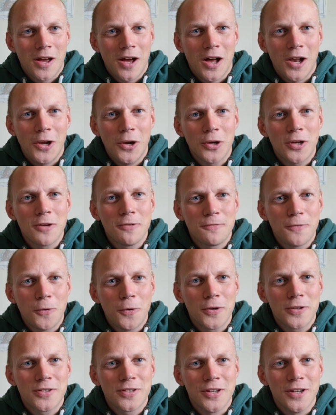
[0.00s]
Looking
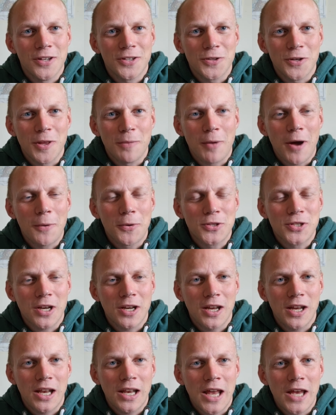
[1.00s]
forward to doing the Bible
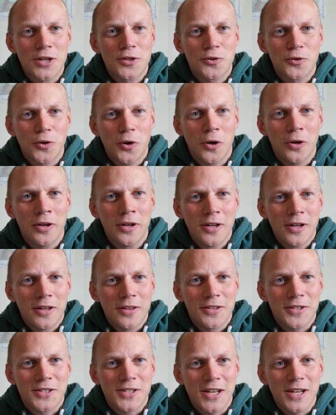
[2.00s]
study later on
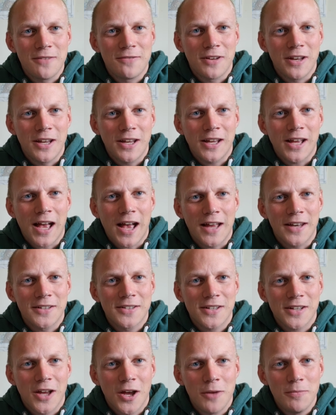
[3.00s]
this evening, and
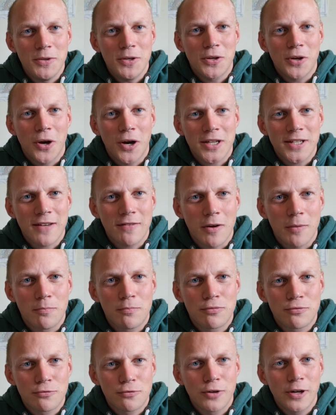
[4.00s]
hope you guys have a
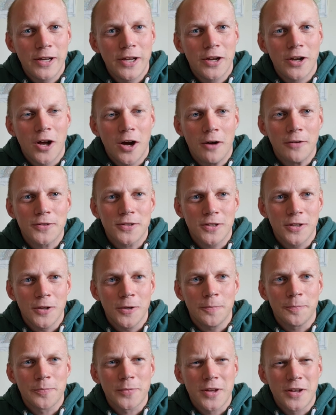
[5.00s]
brilliant
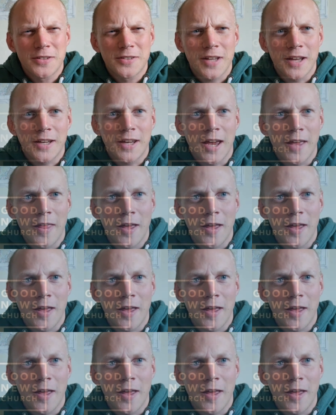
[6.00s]
afternoon. Take care